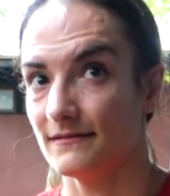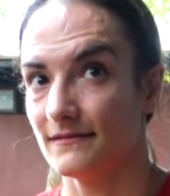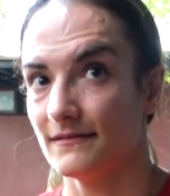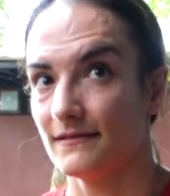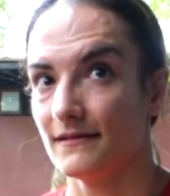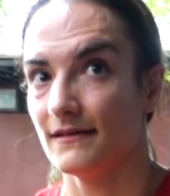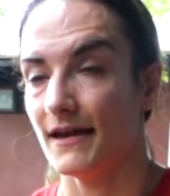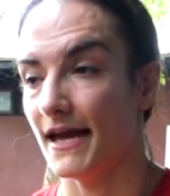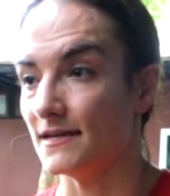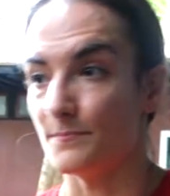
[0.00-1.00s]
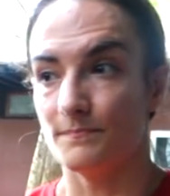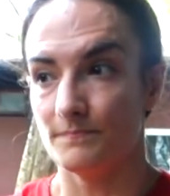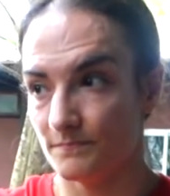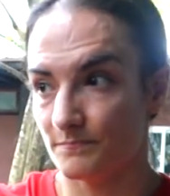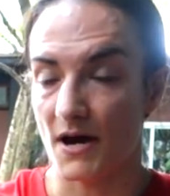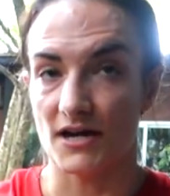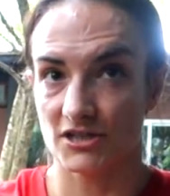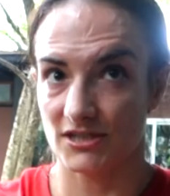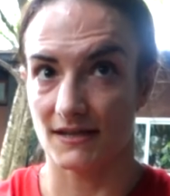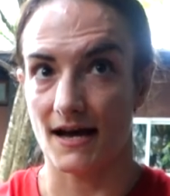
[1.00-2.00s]
Oh. And he
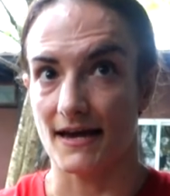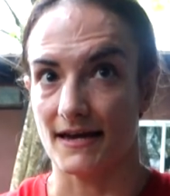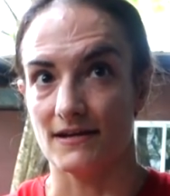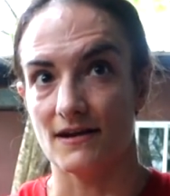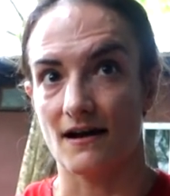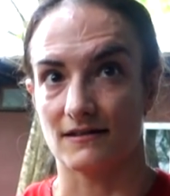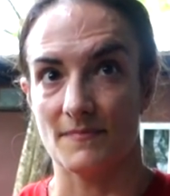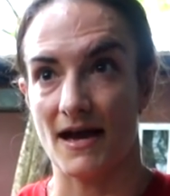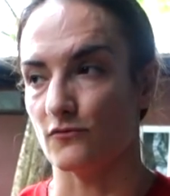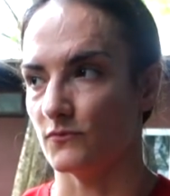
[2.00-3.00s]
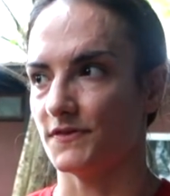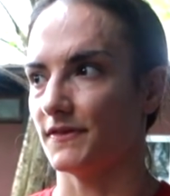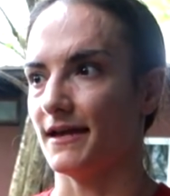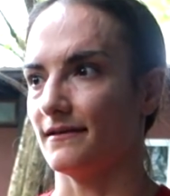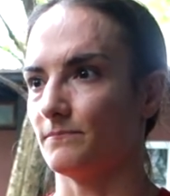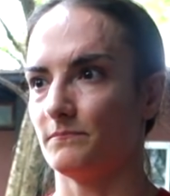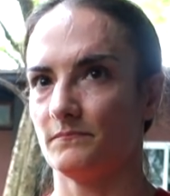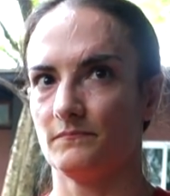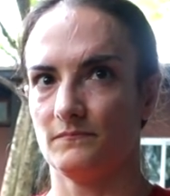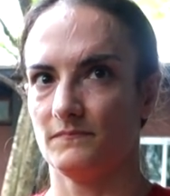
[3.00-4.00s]
punched the guy and knocked him out with like
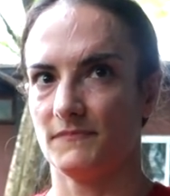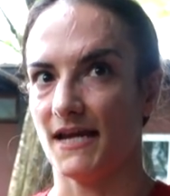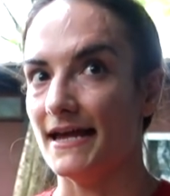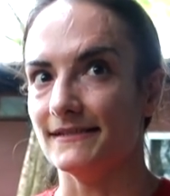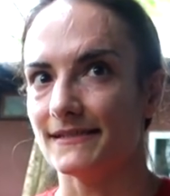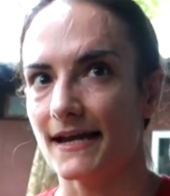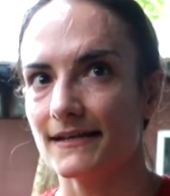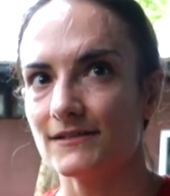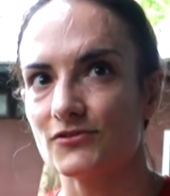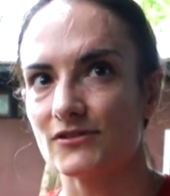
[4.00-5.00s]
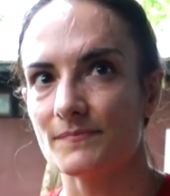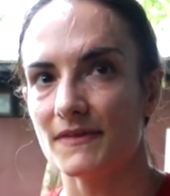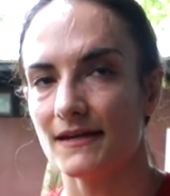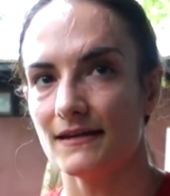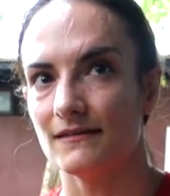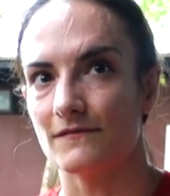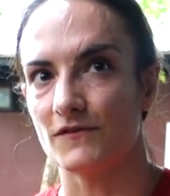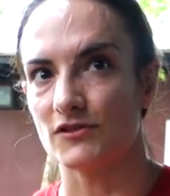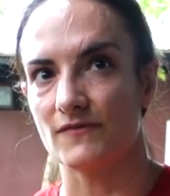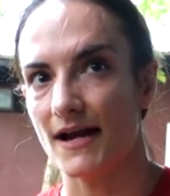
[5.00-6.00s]
10 seconds or something in the
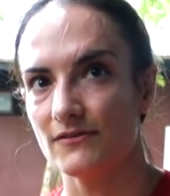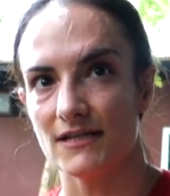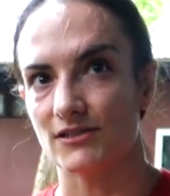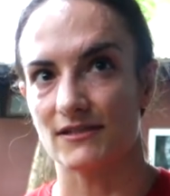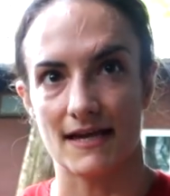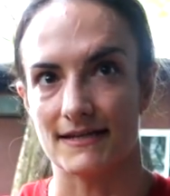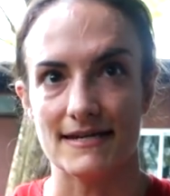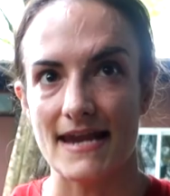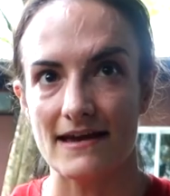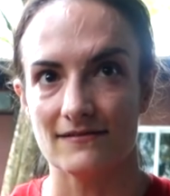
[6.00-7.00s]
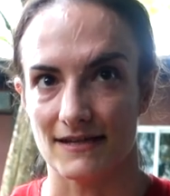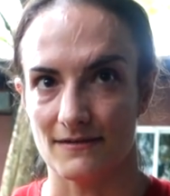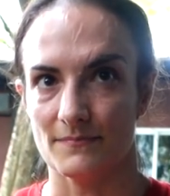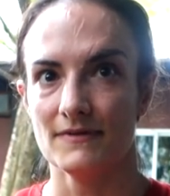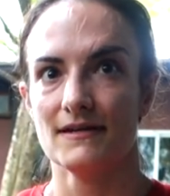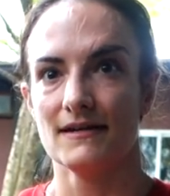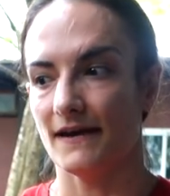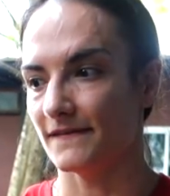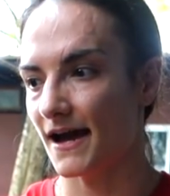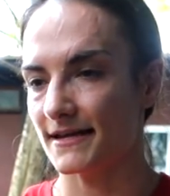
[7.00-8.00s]
first round, he just like nailed him
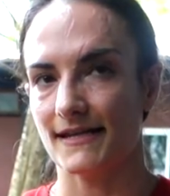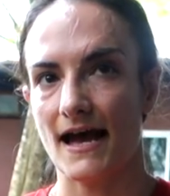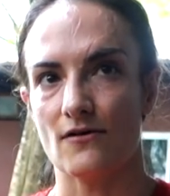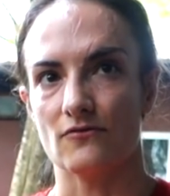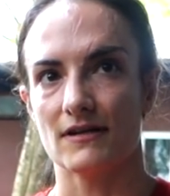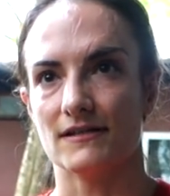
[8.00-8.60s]
and the guy's out.